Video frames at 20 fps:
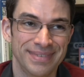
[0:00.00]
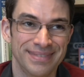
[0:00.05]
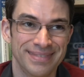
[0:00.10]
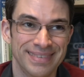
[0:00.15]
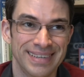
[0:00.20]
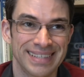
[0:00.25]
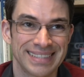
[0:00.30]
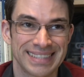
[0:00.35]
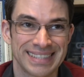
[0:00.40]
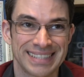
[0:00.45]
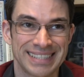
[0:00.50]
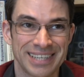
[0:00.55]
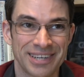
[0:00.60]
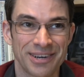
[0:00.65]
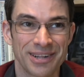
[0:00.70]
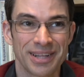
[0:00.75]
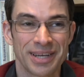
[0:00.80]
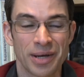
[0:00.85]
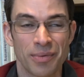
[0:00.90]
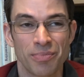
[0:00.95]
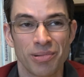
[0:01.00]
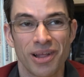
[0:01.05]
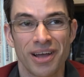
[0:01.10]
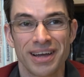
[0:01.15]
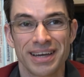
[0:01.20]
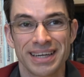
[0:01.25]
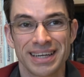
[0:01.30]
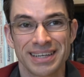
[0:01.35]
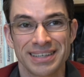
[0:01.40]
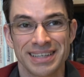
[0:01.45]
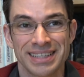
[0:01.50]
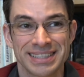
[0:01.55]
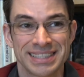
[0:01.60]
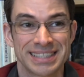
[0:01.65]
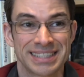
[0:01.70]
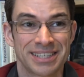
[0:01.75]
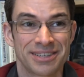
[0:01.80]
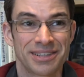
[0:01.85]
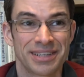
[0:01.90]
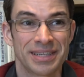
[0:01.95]
necessarily applying and uh,
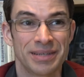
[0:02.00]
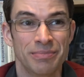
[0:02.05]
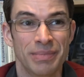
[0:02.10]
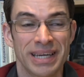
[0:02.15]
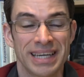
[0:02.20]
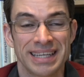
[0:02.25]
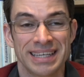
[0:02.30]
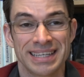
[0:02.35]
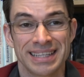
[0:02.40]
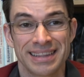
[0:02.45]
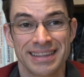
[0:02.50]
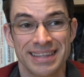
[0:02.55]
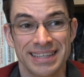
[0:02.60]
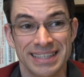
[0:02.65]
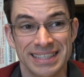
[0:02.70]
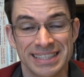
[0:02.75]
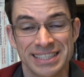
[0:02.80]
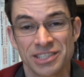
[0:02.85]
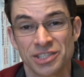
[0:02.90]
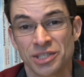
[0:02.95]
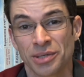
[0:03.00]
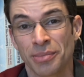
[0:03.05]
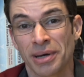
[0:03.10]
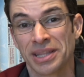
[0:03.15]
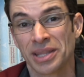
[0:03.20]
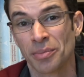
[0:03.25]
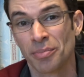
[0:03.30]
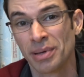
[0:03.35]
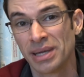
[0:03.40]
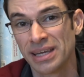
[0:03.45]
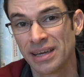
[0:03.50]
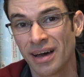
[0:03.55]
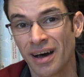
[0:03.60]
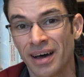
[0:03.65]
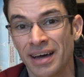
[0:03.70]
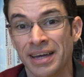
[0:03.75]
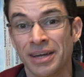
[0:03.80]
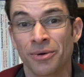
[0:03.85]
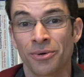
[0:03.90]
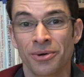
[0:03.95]
necessarily making the decision about the
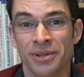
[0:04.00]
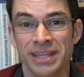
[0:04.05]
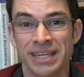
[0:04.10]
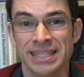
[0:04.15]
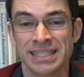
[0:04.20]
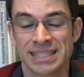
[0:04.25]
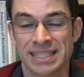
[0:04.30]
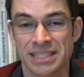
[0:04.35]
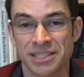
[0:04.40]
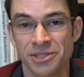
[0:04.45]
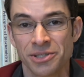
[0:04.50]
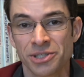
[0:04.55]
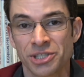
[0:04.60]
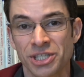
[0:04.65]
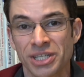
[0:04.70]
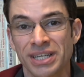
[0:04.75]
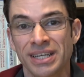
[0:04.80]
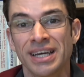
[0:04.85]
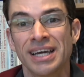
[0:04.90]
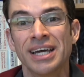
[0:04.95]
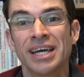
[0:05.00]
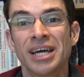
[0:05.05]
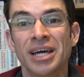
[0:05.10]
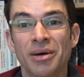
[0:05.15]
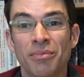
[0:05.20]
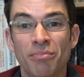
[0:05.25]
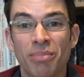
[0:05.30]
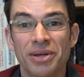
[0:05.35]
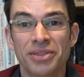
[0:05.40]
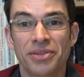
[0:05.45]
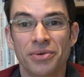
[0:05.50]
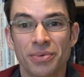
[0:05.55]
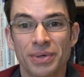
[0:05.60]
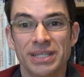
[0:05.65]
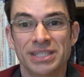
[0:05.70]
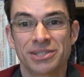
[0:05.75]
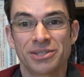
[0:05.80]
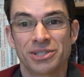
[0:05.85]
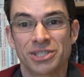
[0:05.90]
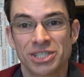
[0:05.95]
PI or the institution, but the
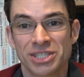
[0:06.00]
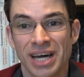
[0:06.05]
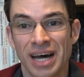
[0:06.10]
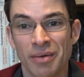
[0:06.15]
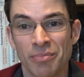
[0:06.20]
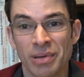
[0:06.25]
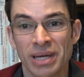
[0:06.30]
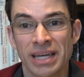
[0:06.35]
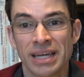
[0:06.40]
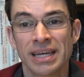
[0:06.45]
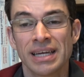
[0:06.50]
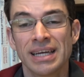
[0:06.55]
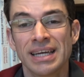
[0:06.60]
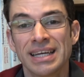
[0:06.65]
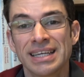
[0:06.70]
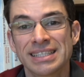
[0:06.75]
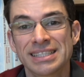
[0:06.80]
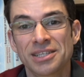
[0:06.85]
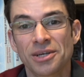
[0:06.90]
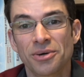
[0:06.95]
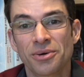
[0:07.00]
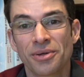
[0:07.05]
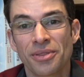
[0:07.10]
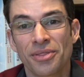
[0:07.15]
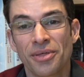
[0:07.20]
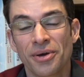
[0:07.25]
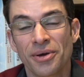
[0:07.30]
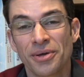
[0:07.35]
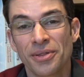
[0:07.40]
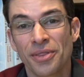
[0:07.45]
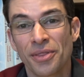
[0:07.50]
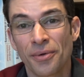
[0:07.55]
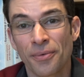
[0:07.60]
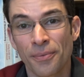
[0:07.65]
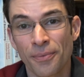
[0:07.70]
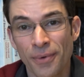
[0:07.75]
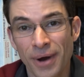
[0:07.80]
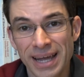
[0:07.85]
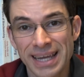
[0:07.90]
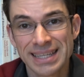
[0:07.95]
research topic. So the, the
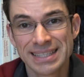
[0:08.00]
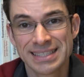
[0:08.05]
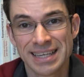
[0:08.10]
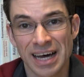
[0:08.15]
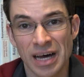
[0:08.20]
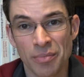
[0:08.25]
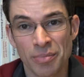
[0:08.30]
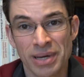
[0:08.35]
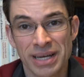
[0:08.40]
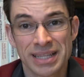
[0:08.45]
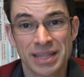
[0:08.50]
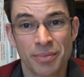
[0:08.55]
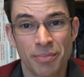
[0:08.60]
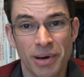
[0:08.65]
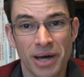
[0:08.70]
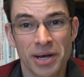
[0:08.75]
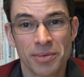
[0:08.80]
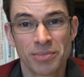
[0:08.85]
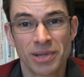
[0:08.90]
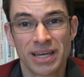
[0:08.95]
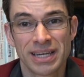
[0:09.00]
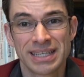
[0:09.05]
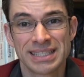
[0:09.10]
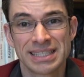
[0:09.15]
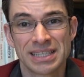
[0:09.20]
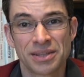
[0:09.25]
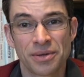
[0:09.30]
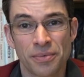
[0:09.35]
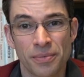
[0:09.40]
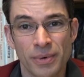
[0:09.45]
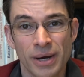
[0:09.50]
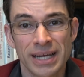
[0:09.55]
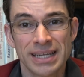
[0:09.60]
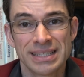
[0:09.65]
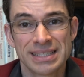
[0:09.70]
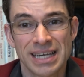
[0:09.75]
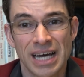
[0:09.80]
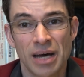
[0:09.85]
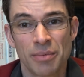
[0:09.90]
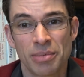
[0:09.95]
right topic, the bottom line is that the
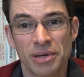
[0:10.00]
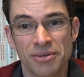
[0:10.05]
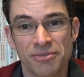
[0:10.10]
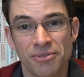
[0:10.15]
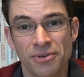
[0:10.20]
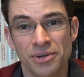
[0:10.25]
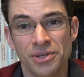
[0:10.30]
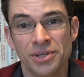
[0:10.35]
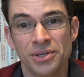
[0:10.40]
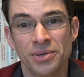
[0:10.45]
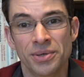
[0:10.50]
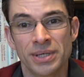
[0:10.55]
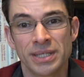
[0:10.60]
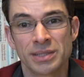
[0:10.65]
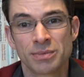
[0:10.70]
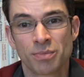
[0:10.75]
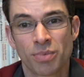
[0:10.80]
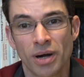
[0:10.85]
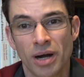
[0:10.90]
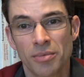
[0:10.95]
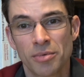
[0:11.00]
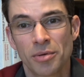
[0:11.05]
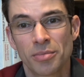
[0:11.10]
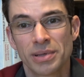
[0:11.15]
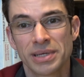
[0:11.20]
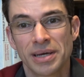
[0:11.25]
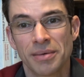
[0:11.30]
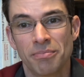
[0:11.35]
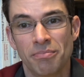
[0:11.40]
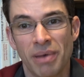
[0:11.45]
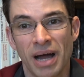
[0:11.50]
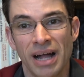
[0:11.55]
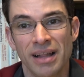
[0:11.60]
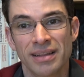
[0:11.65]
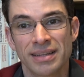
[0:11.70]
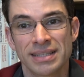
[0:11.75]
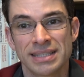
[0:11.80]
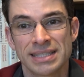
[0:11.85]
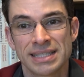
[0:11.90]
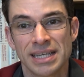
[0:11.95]
right topic for you is probably a
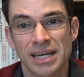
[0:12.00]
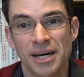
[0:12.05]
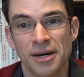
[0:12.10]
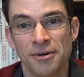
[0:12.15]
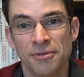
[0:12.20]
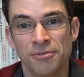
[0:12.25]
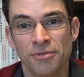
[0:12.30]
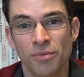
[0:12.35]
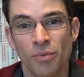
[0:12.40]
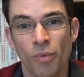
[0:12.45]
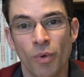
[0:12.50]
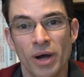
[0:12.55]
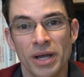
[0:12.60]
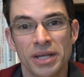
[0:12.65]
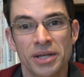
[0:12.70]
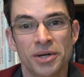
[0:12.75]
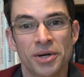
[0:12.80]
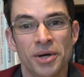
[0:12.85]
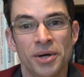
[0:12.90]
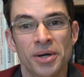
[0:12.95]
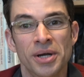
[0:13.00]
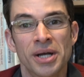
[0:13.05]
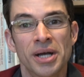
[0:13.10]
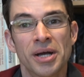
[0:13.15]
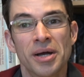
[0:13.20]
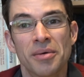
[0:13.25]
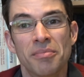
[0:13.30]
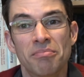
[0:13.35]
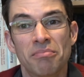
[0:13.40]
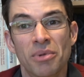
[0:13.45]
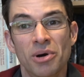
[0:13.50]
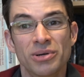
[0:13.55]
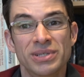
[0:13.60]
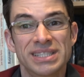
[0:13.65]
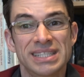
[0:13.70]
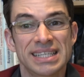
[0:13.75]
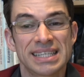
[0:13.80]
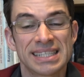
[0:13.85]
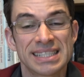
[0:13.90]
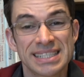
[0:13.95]
balance of what you're
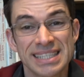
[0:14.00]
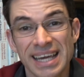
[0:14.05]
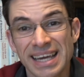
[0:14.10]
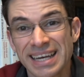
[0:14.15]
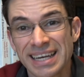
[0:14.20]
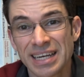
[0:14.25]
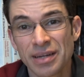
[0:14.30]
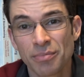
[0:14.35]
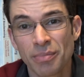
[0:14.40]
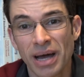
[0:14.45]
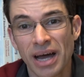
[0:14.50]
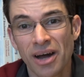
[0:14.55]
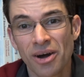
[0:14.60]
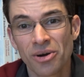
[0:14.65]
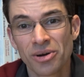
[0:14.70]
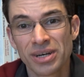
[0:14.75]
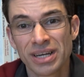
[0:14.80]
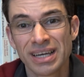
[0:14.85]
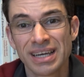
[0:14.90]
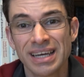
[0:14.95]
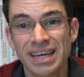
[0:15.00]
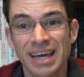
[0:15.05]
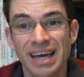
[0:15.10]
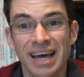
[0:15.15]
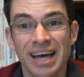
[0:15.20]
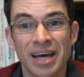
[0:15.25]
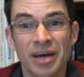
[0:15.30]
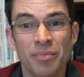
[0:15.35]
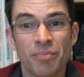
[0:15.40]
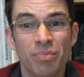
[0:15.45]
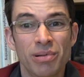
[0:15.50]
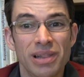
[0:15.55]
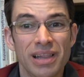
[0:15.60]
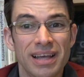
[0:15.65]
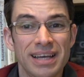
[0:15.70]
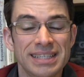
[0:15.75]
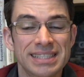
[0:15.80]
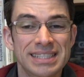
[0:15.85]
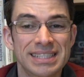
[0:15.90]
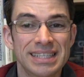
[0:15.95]
most excited about, uh,
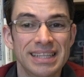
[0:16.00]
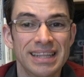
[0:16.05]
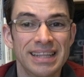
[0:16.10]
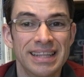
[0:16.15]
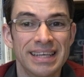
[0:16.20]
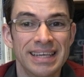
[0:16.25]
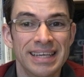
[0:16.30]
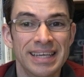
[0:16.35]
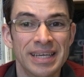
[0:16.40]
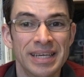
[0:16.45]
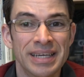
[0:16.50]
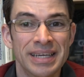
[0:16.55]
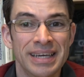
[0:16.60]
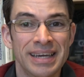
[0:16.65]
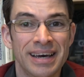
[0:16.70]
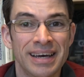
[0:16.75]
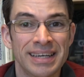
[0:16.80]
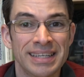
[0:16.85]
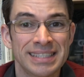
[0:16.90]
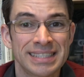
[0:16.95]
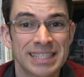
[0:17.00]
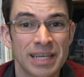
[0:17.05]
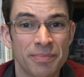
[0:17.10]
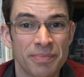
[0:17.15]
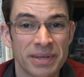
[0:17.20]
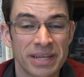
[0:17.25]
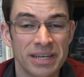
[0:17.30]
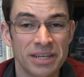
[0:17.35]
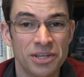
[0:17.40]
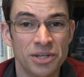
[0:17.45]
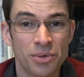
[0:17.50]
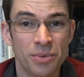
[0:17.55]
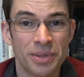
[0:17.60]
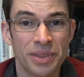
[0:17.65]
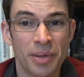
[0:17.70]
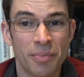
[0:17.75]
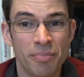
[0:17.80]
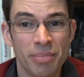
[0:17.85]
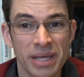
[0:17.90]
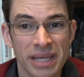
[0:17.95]
plus the uh, something to do
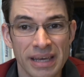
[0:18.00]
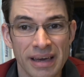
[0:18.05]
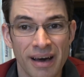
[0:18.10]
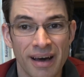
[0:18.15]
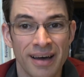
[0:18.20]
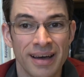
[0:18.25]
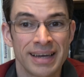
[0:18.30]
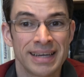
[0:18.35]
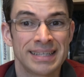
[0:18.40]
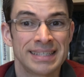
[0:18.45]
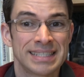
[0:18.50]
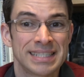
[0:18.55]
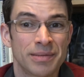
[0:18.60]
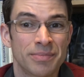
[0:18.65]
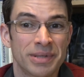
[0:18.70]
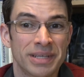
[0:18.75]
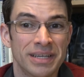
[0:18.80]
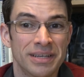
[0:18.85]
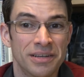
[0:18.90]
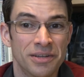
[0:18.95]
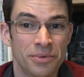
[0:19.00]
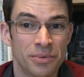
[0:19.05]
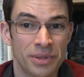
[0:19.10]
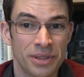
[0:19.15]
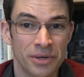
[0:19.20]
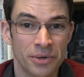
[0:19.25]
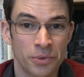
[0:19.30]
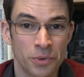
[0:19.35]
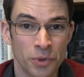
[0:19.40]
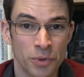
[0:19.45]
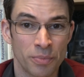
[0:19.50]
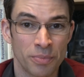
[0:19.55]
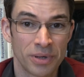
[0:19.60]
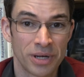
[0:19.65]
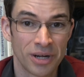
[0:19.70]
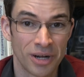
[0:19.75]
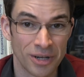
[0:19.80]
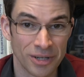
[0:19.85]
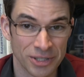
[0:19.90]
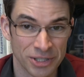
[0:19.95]
with the PI and something to do with the
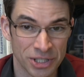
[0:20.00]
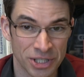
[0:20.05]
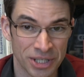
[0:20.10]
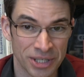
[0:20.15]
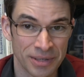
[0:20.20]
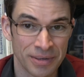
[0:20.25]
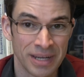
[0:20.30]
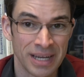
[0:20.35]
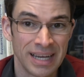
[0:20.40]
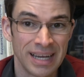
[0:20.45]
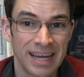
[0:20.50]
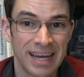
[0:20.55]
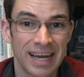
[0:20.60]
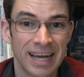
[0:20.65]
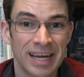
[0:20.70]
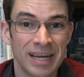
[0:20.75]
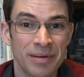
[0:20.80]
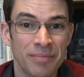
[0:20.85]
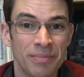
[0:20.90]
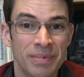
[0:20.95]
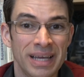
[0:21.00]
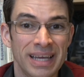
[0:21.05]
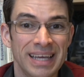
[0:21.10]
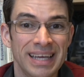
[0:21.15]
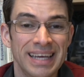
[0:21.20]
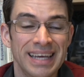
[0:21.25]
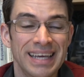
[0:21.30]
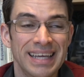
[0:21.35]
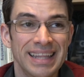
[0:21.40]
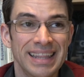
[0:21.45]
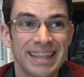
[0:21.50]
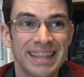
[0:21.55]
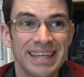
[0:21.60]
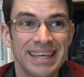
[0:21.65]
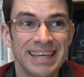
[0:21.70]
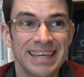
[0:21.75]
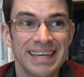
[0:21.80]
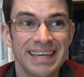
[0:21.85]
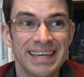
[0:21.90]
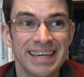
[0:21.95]
group culture. Um,
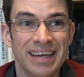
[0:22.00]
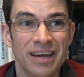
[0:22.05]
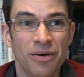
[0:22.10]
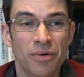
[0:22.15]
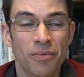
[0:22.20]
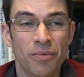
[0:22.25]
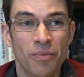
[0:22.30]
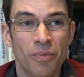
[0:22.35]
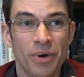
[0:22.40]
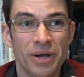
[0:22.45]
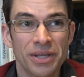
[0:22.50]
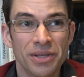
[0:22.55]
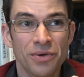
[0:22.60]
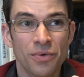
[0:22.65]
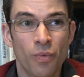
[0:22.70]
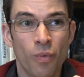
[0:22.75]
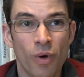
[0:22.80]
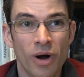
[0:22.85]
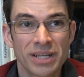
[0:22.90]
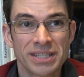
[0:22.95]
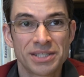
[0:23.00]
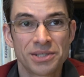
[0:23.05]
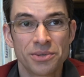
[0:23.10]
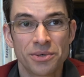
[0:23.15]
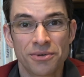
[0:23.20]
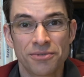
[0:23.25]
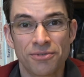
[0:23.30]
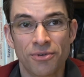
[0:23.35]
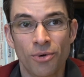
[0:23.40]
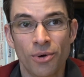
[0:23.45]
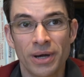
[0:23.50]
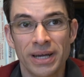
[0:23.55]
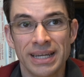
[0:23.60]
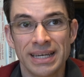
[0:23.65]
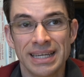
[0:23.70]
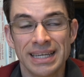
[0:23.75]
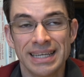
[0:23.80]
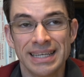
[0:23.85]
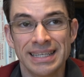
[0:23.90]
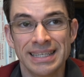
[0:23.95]
the, what you want to
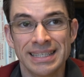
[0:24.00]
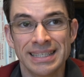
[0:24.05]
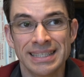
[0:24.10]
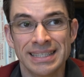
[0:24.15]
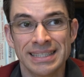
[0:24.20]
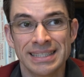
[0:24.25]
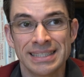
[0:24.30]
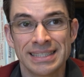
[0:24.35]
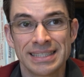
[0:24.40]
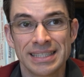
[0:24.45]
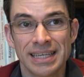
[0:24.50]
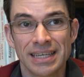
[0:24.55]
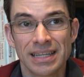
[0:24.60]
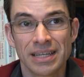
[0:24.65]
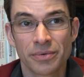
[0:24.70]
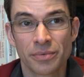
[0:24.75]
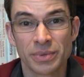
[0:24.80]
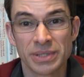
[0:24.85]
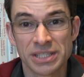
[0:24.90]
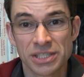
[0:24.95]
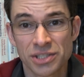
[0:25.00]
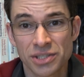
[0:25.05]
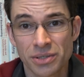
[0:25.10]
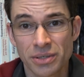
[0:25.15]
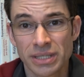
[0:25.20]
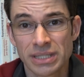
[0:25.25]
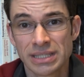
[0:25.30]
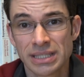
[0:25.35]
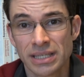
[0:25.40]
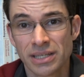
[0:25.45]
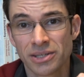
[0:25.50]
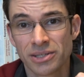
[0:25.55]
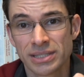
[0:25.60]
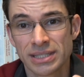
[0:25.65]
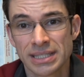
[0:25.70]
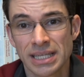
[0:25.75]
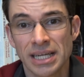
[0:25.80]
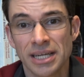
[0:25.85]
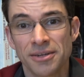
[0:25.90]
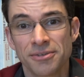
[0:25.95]
avoid is restricting
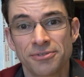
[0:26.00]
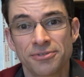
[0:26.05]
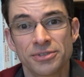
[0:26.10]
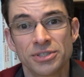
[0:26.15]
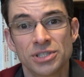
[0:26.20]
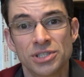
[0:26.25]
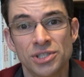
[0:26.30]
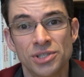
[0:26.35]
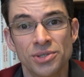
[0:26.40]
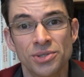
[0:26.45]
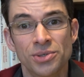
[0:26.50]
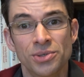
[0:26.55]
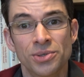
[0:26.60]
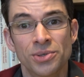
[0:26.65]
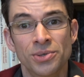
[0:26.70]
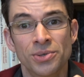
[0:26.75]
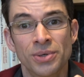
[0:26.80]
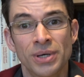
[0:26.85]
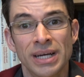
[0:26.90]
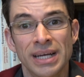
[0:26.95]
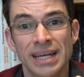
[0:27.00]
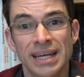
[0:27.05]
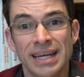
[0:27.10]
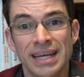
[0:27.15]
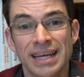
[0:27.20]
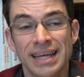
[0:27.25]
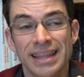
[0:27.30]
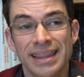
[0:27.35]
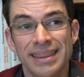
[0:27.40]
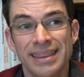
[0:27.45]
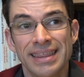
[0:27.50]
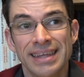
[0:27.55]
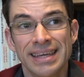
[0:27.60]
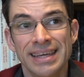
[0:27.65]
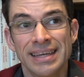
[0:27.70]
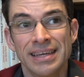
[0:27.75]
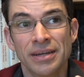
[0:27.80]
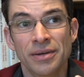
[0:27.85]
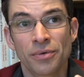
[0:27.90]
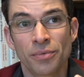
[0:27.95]
yourself to
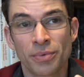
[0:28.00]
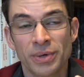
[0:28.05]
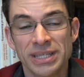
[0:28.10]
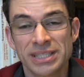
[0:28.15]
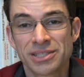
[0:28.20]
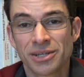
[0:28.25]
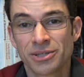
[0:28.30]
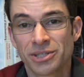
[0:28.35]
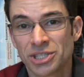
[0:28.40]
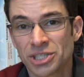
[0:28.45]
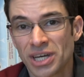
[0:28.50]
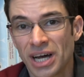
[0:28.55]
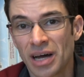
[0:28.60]
the research